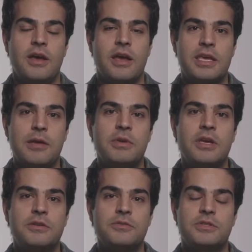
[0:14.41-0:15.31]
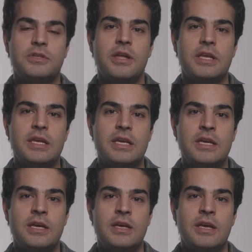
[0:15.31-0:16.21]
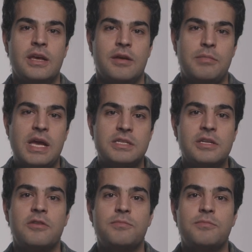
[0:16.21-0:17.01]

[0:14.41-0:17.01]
I came here to study Bachelor